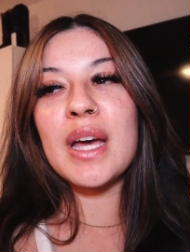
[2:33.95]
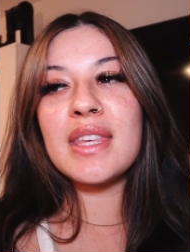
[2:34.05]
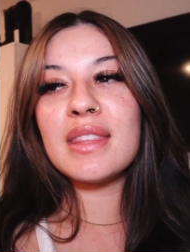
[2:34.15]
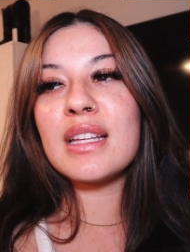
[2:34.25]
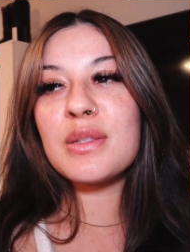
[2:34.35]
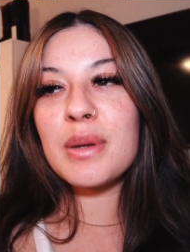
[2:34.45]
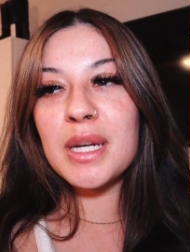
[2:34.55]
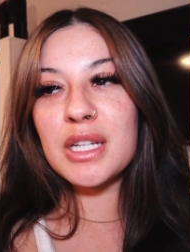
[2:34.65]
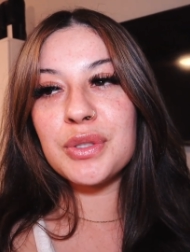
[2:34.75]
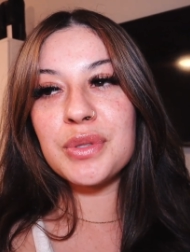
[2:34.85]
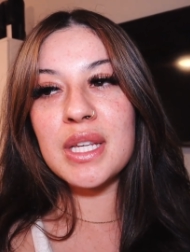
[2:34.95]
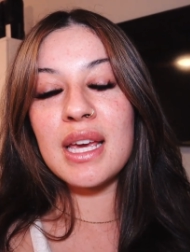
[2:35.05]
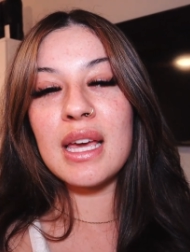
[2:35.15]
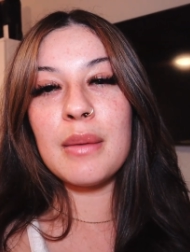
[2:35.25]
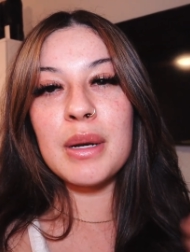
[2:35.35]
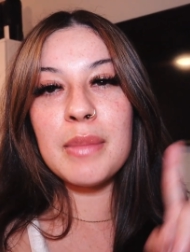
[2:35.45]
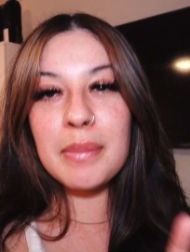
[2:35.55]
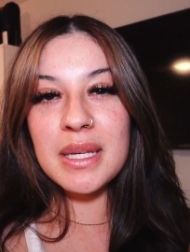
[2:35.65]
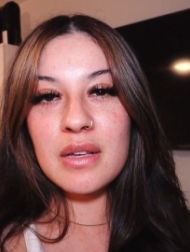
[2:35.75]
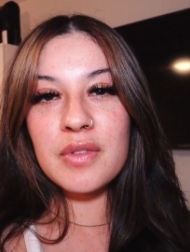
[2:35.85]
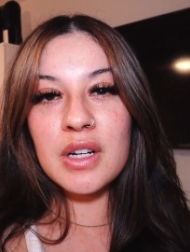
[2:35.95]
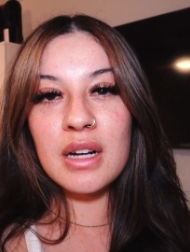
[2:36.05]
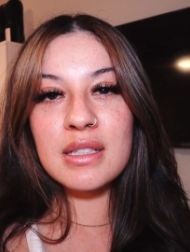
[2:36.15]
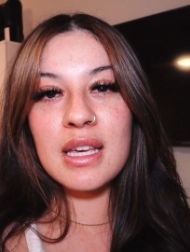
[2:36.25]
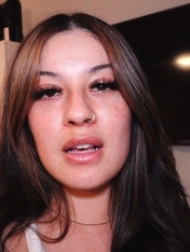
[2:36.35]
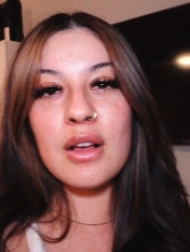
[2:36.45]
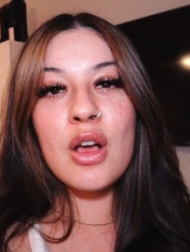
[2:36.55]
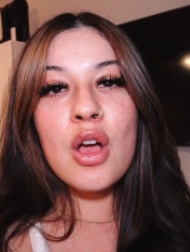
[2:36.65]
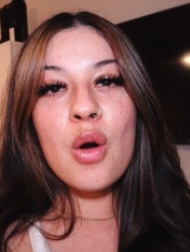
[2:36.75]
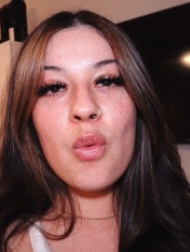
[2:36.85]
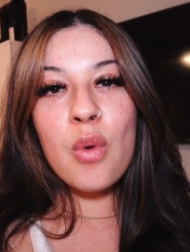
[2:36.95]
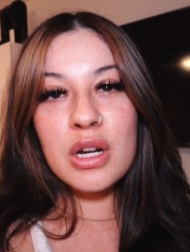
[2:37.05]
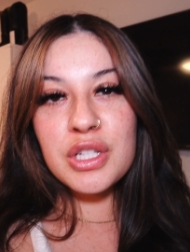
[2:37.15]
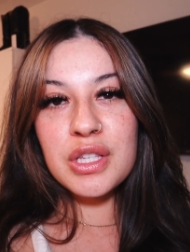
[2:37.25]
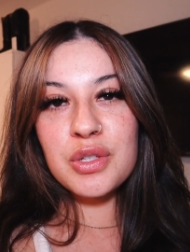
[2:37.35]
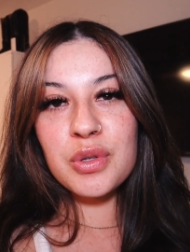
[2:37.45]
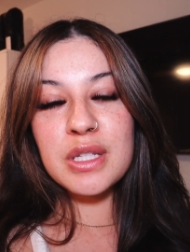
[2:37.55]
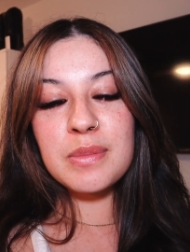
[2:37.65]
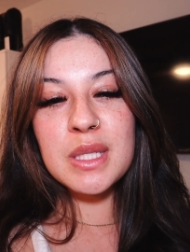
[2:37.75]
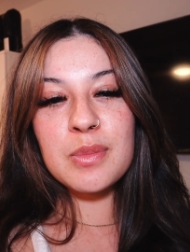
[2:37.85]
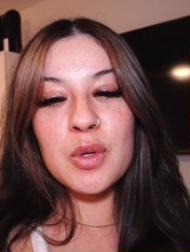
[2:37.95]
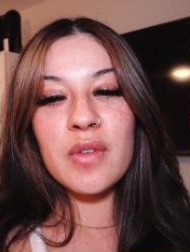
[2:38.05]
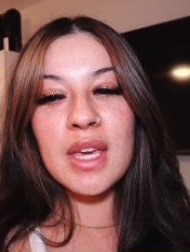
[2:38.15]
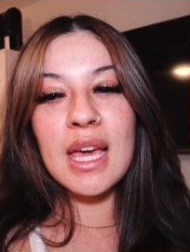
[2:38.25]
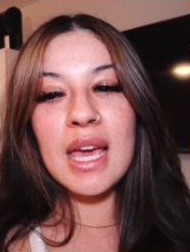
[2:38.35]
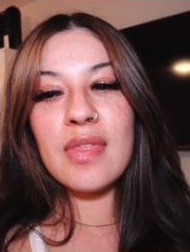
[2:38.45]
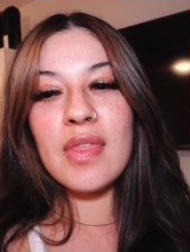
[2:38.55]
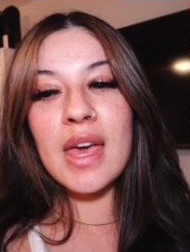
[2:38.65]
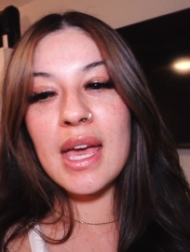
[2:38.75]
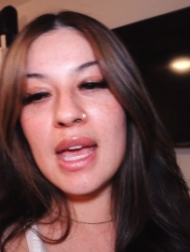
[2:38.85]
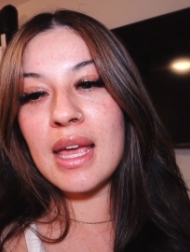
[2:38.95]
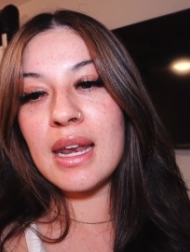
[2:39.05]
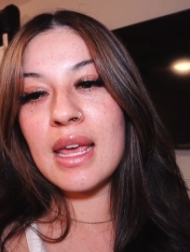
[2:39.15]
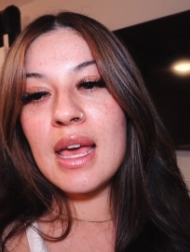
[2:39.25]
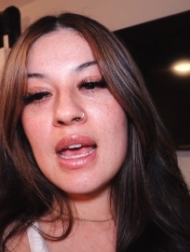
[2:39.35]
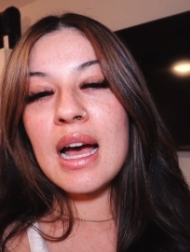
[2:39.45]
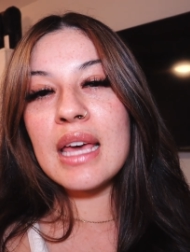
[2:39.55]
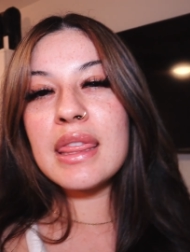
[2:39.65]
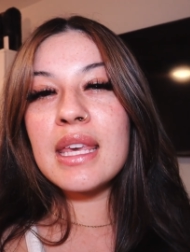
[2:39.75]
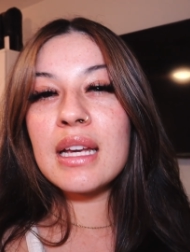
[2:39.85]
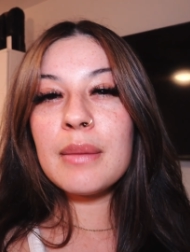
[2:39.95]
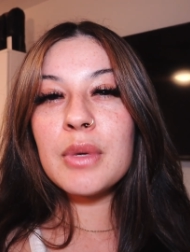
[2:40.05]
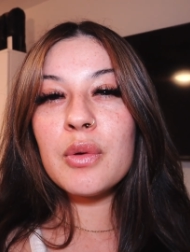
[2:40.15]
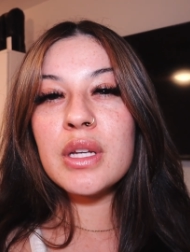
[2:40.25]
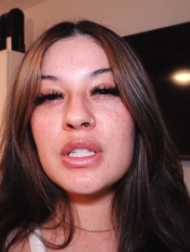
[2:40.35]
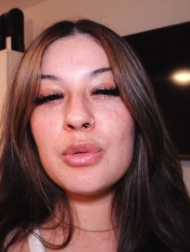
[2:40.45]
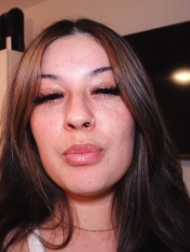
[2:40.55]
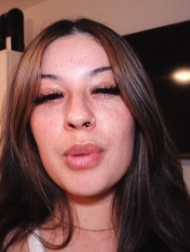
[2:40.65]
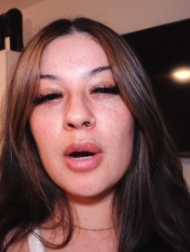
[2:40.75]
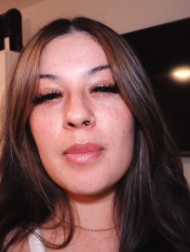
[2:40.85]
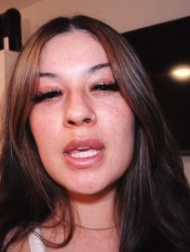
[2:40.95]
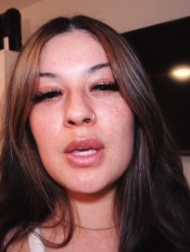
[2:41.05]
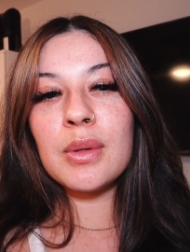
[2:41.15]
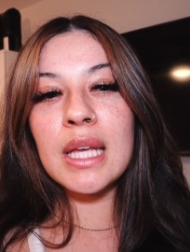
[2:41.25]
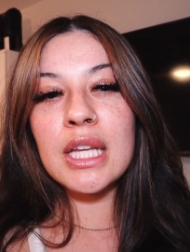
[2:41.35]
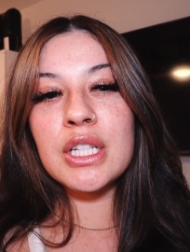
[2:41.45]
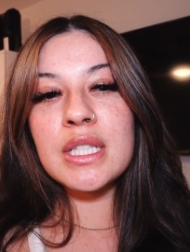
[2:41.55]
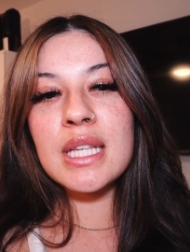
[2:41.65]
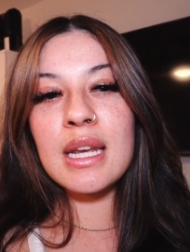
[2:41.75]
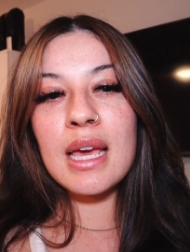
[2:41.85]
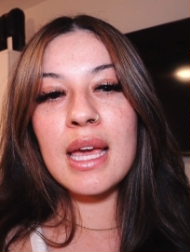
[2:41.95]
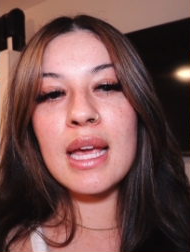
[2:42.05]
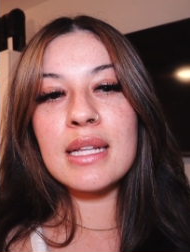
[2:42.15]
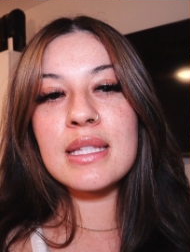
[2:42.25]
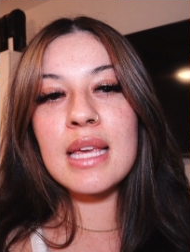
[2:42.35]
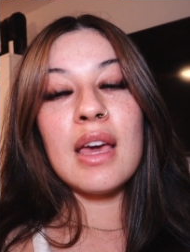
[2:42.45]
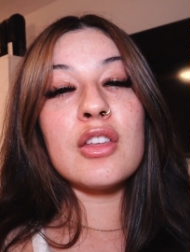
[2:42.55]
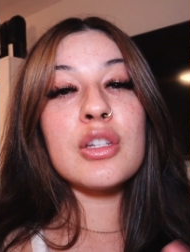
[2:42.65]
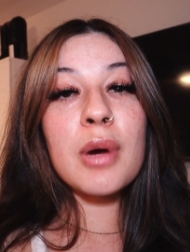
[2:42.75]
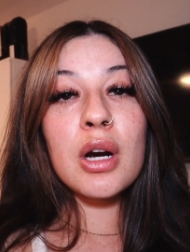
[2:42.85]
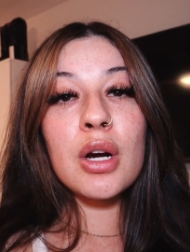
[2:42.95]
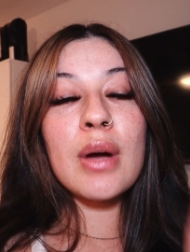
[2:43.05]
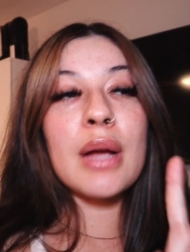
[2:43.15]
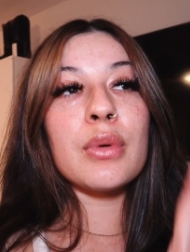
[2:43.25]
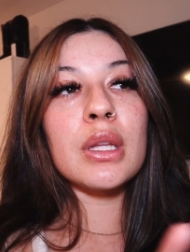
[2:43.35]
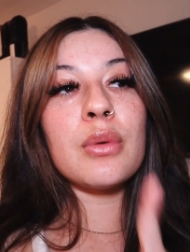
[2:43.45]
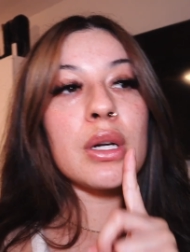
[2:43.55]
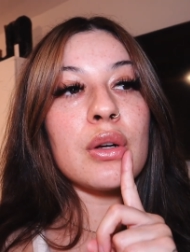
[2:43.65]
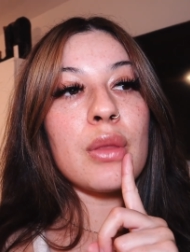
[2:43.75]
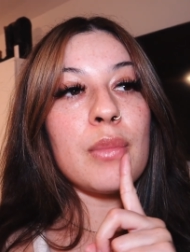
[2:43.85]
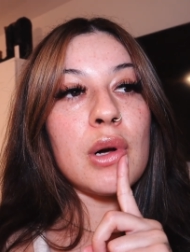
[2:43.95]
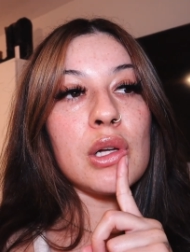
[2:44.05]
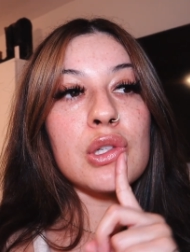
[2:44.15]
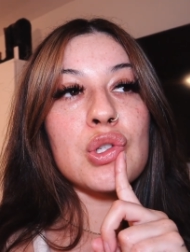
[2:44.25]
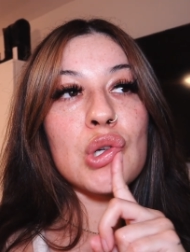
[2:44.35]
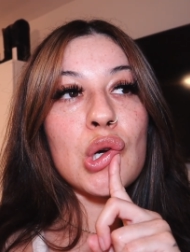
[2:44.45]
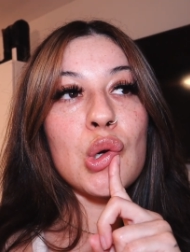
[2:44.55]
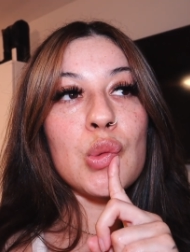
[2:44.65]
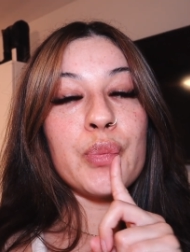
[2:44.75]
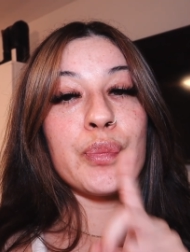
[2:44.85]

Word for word: I think that's what I'm going to do today. I'm going to make myself a cocktail, watch this Christmas movie, and then I think I'm going to barbecue later tonight. And then tomorrow I really want to go to the mall, so